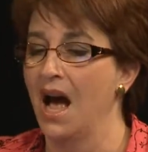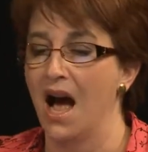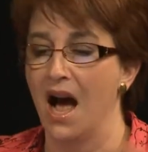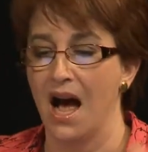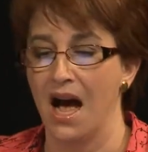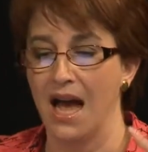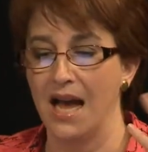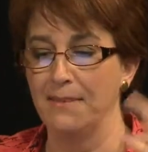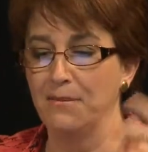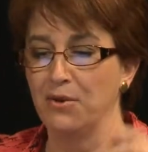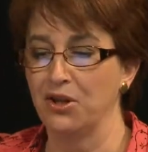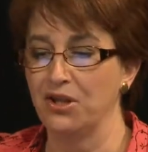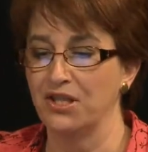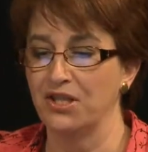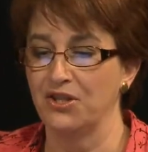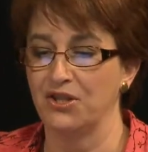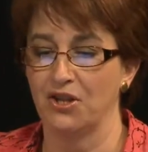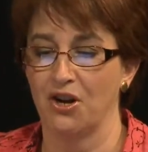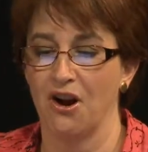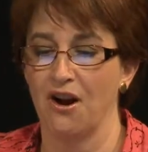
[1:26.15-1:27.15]
I'm going to
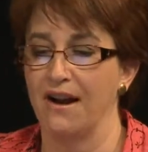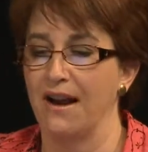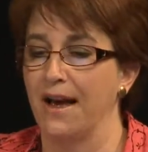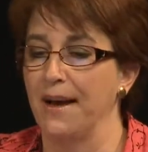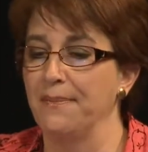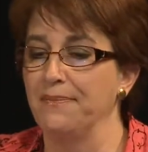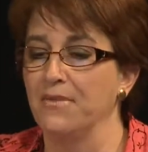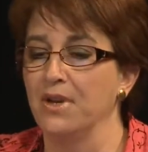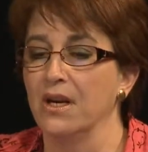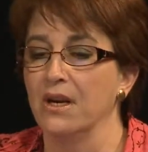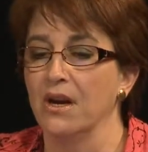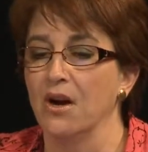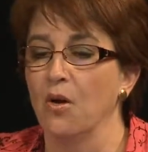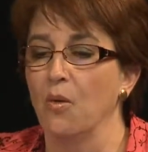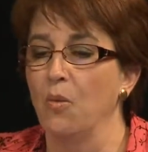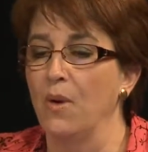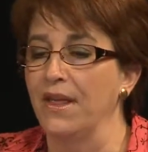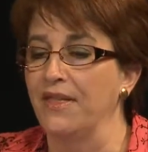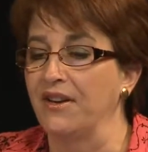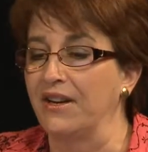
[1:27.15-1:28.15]
start up
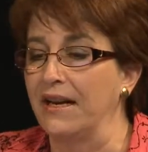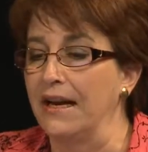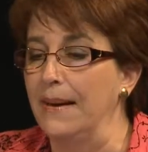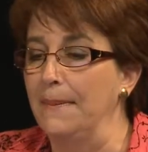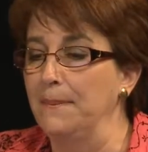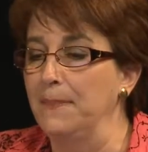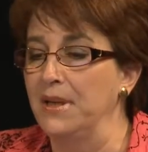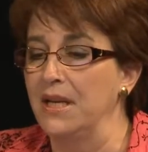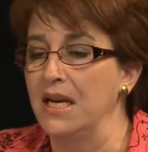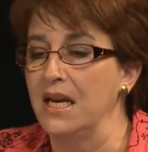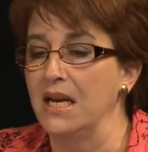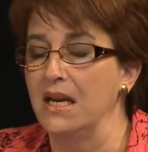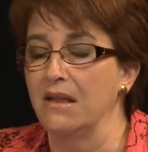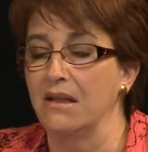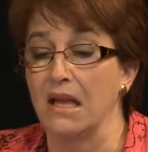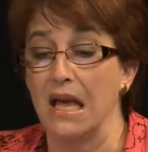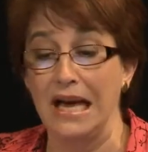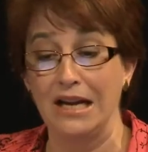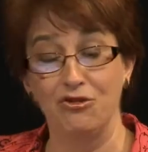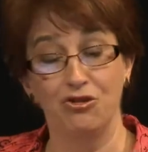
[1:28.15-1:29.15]
with a company,
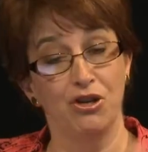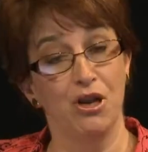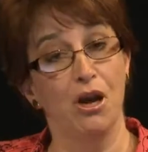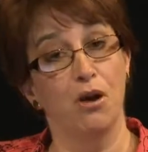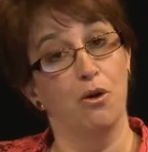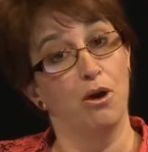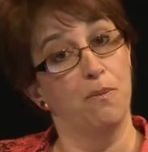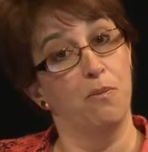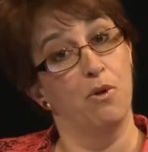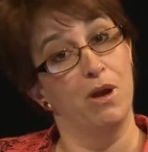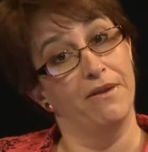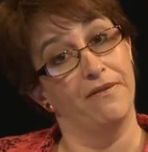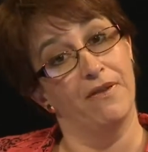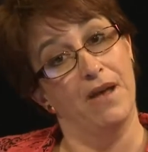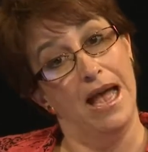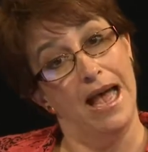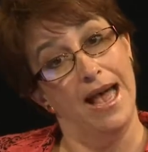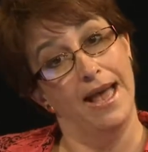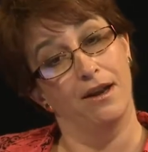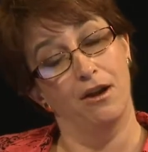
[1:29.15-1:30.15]
actually a group we've
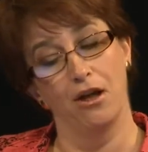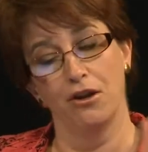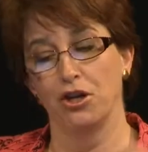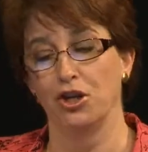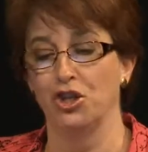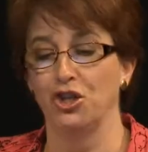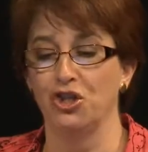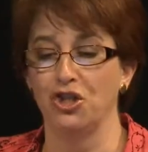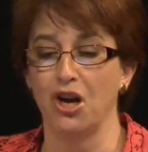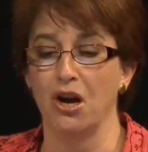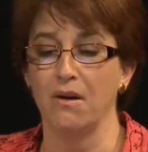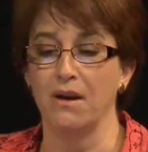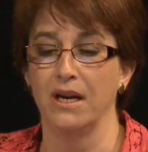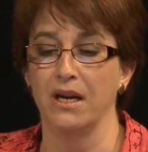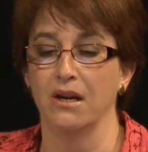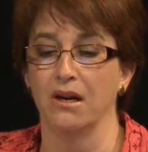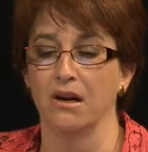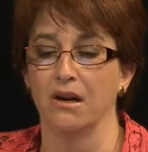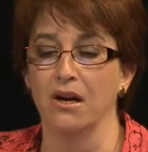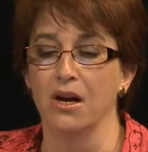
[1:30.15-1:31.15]
had on a show
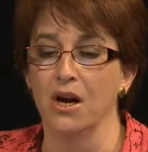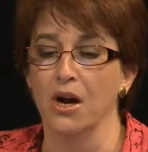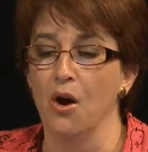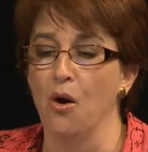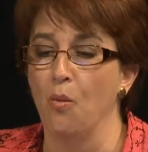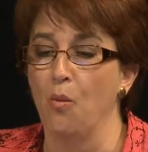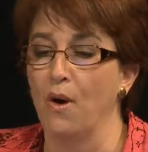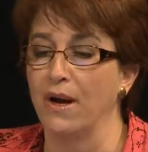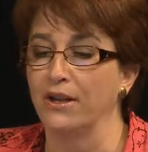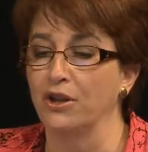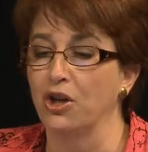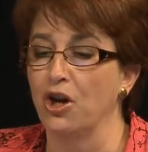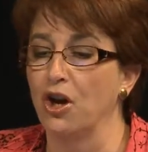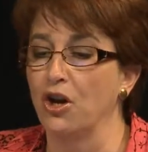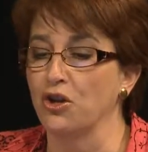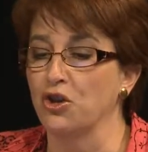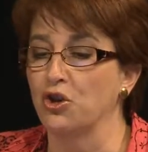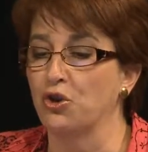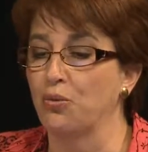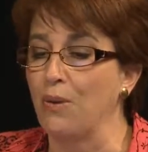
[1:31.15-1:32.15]
here, one
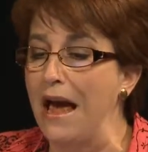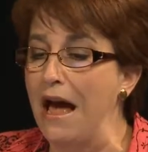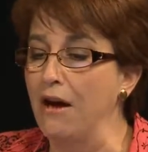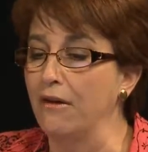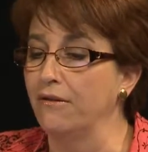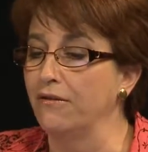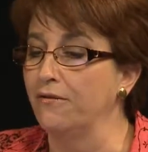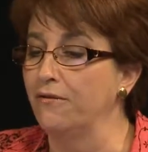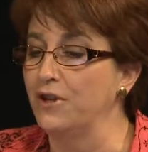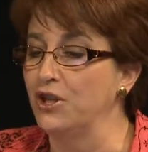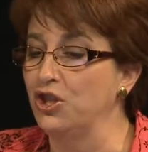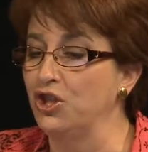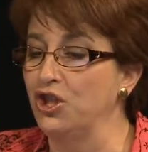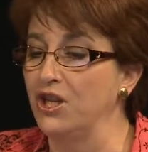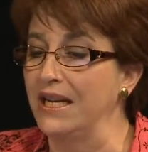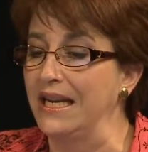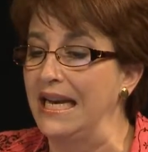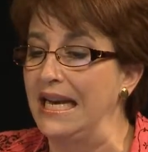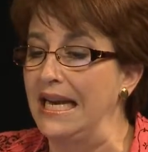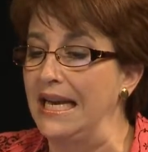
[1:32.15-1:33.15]
called Trout
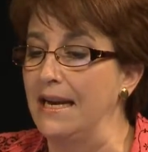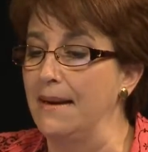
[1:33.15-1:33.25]
Fishing in